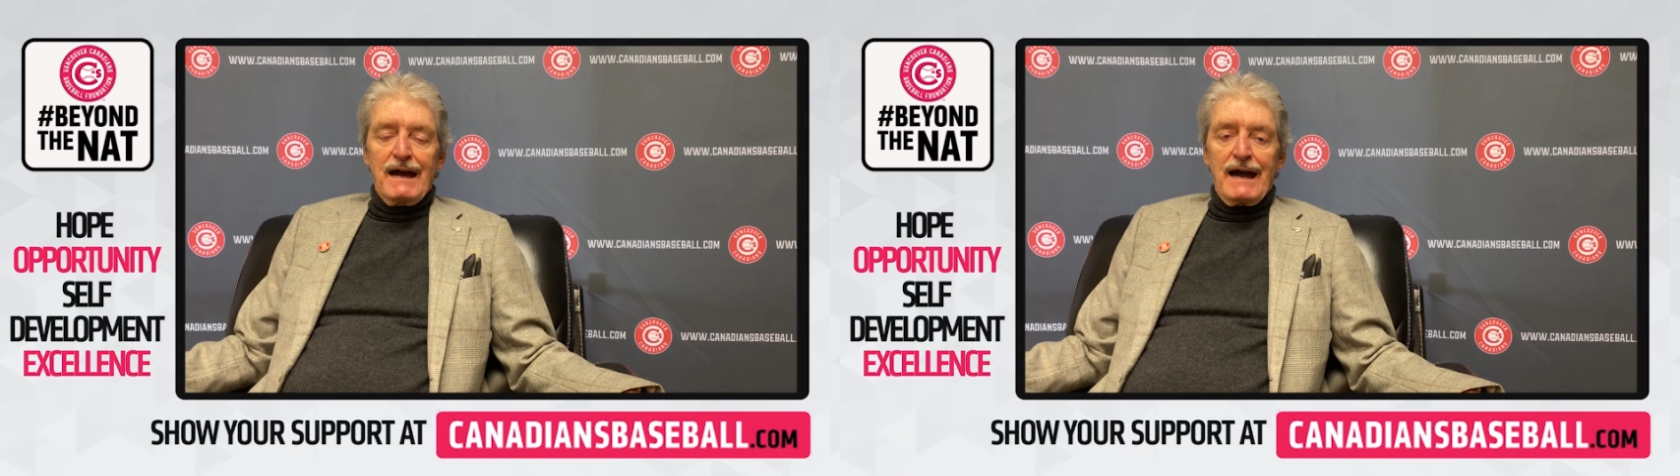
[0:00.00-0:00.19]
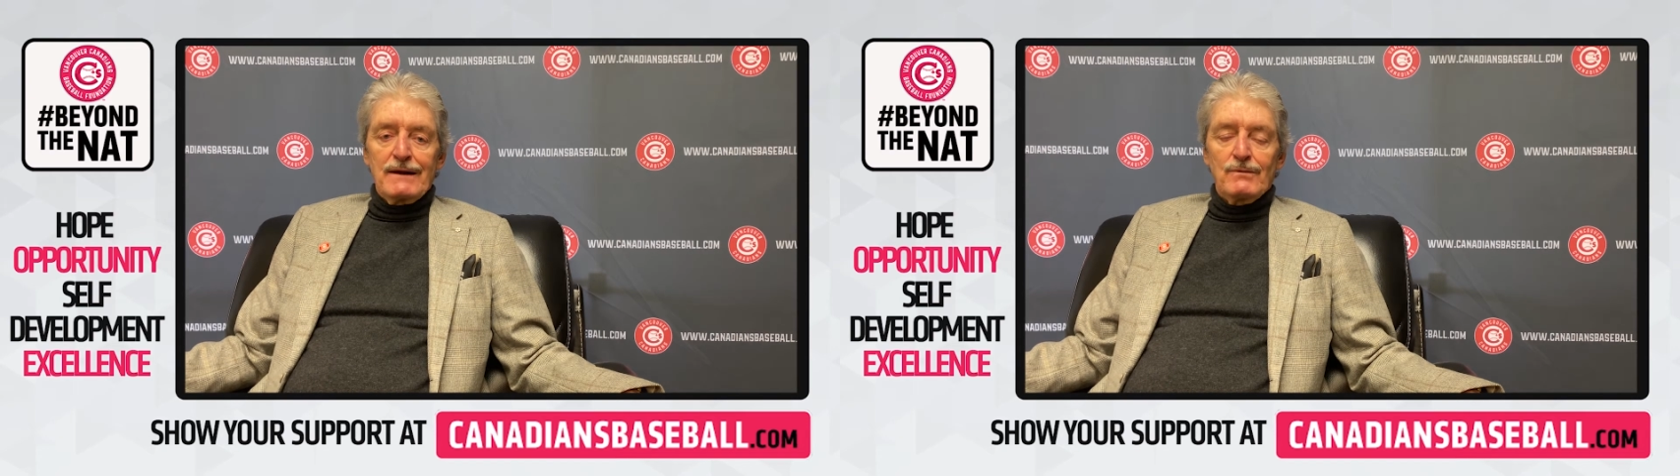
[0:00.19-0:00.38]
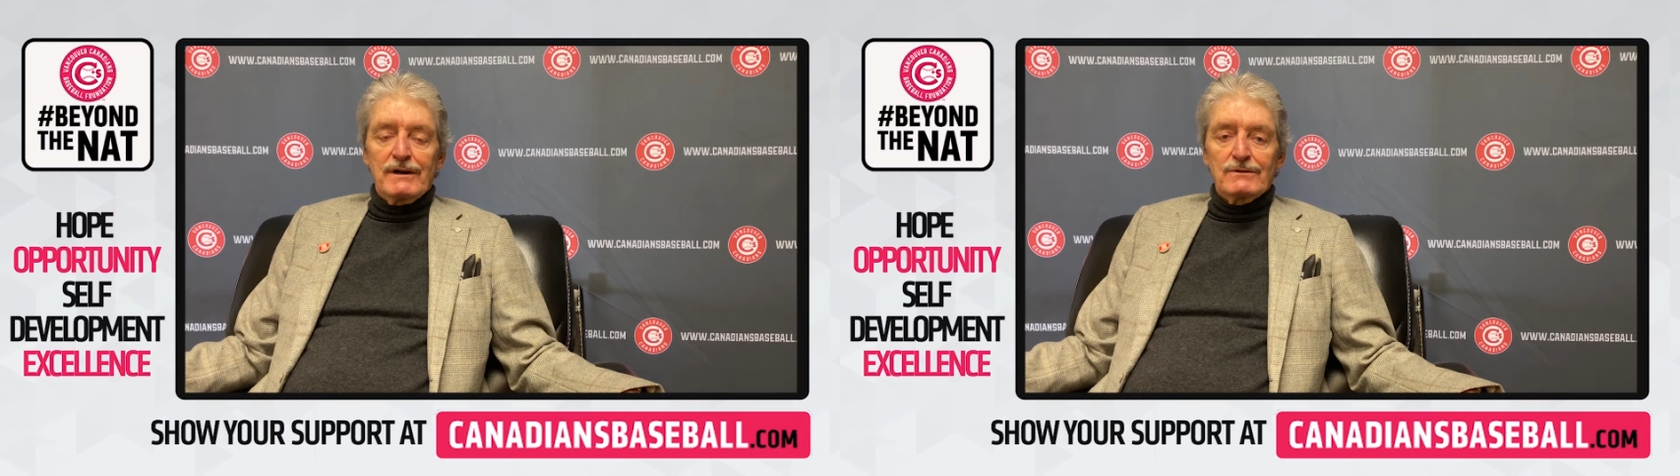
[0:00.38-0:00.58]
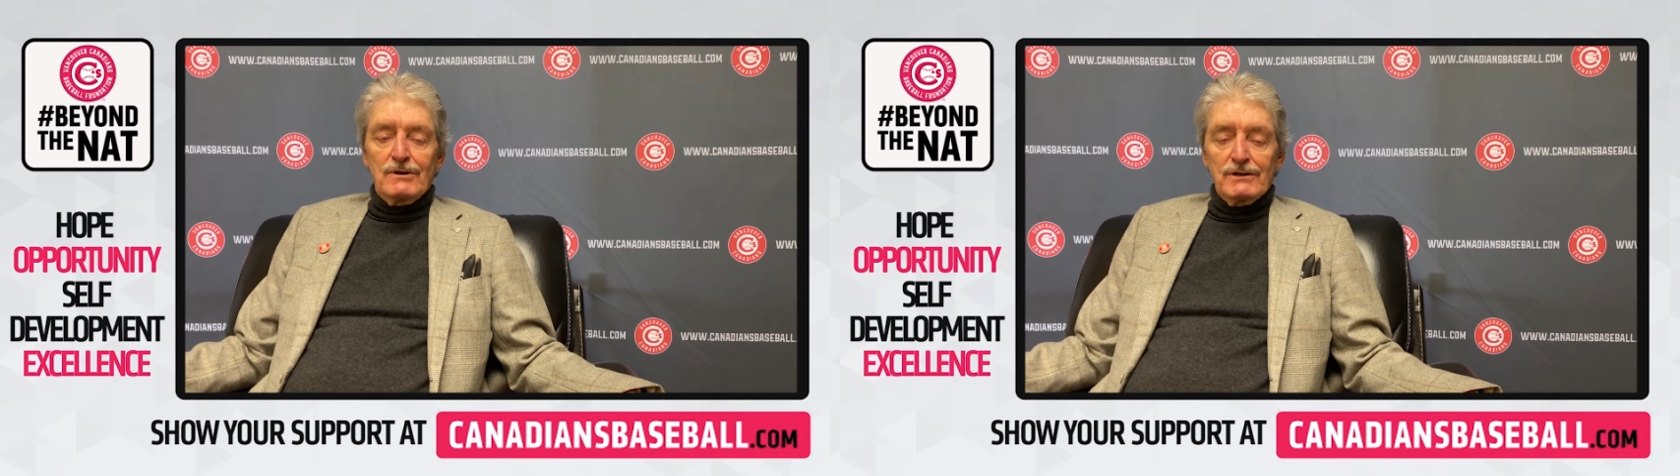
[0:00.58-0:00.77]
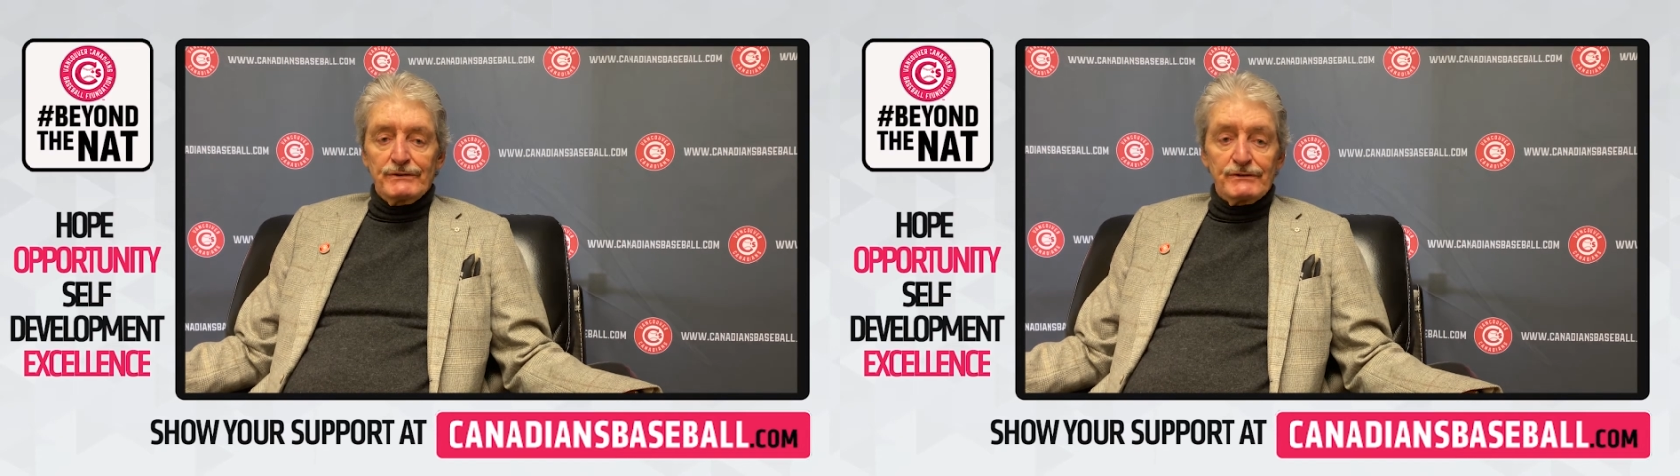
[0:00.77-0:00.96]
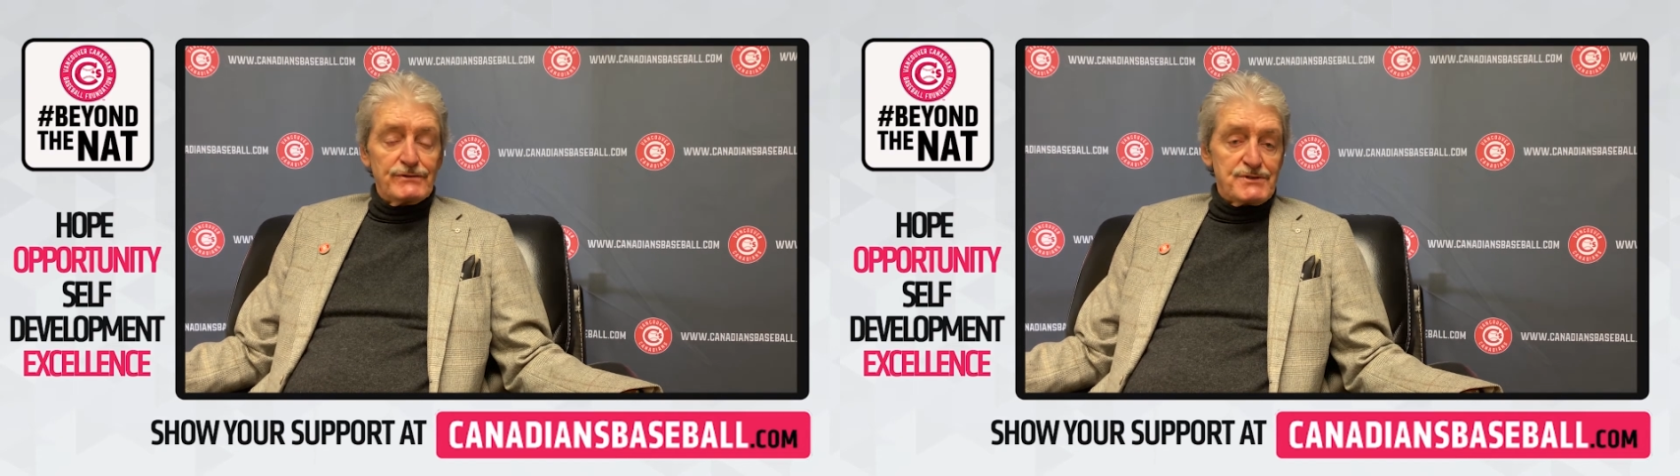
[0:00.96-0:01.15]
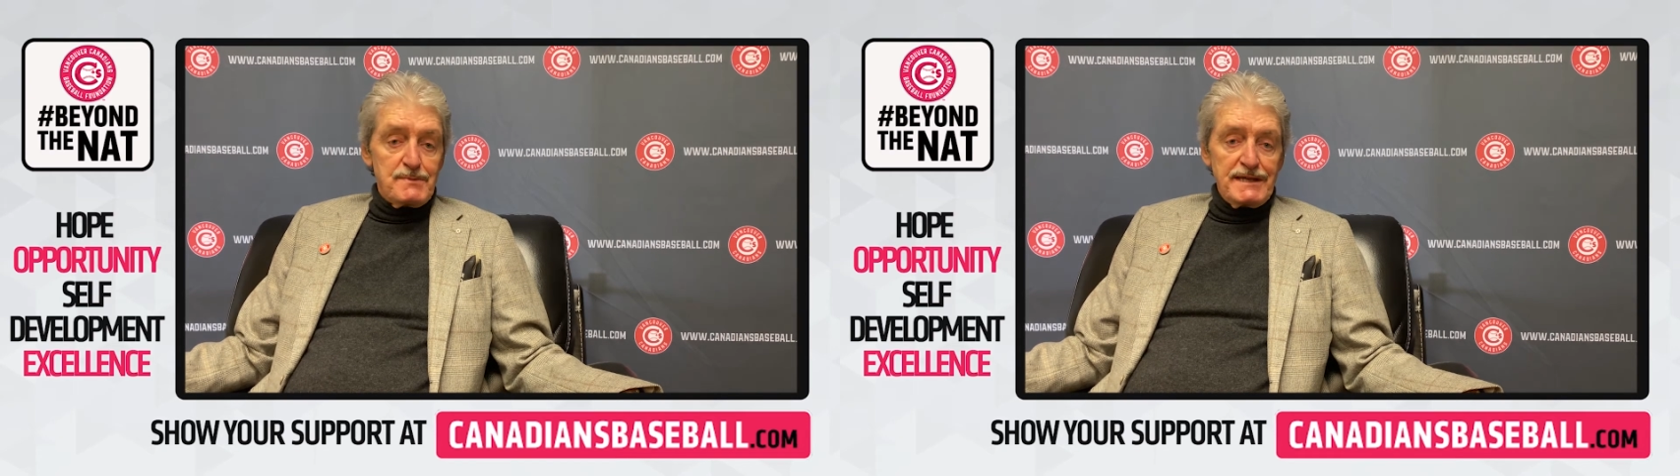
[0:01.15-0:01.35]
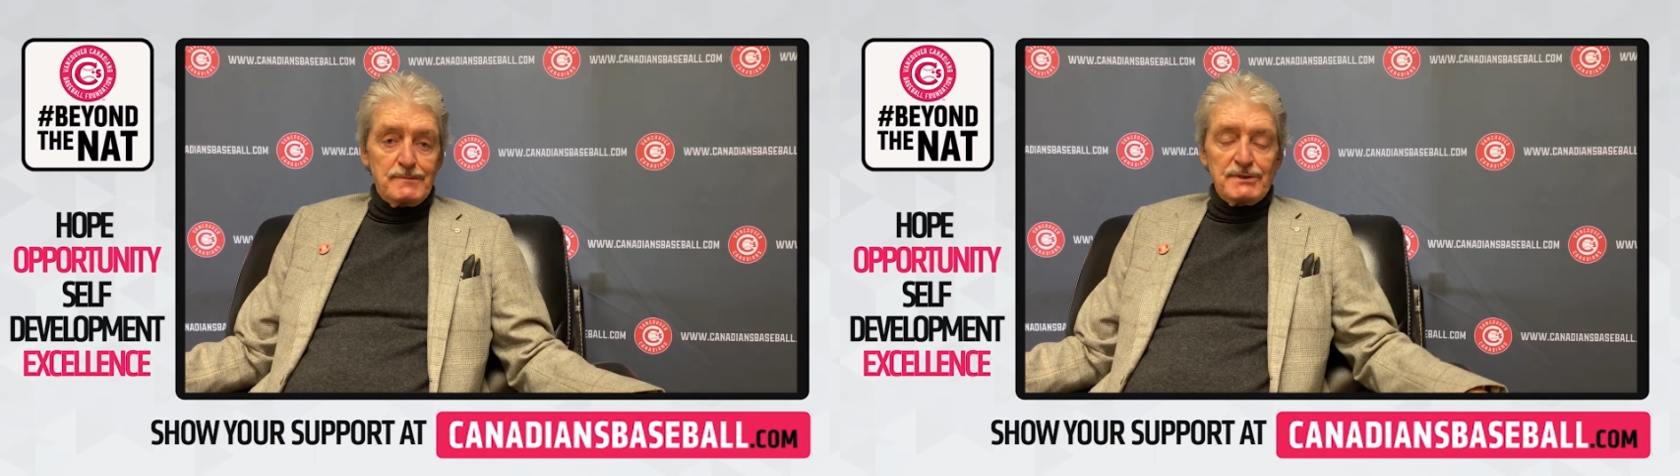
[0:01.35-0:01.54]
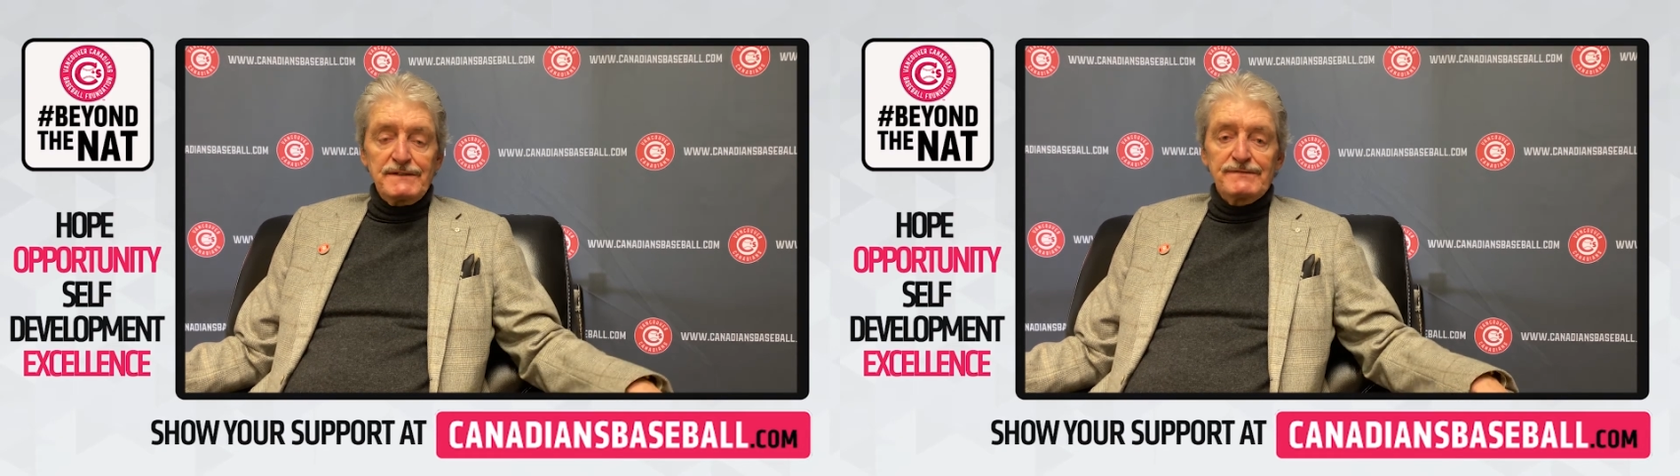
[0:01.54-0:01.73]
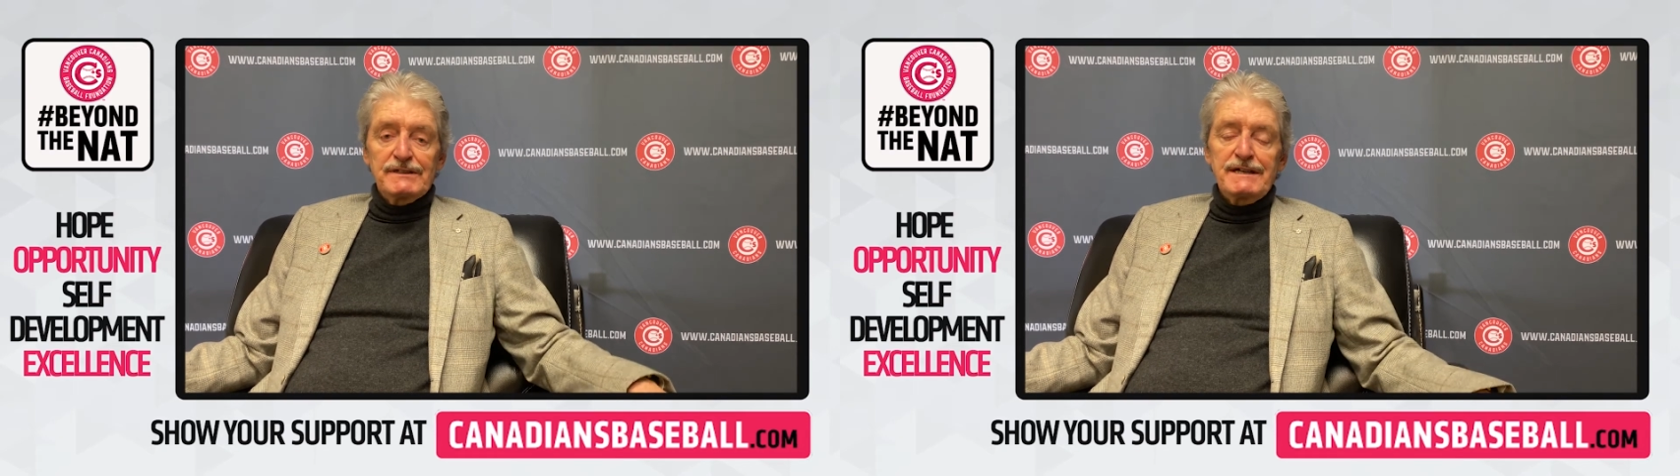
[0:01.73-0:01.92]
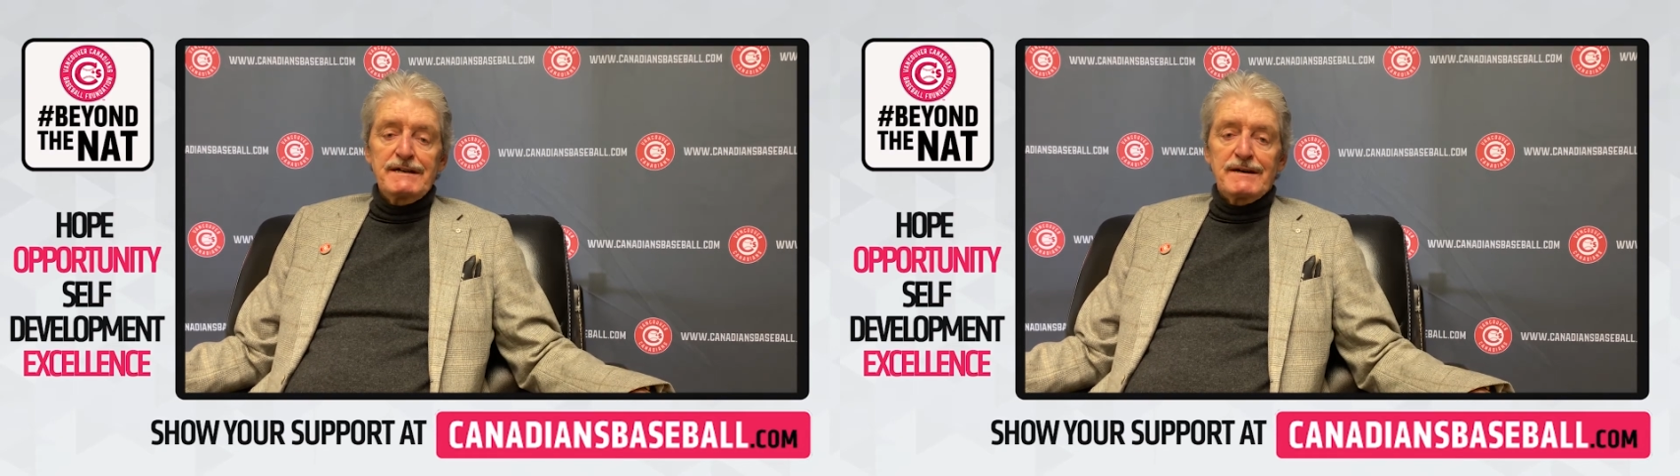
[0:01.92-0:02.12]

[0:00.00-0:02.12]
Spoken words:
I want to also speak briefly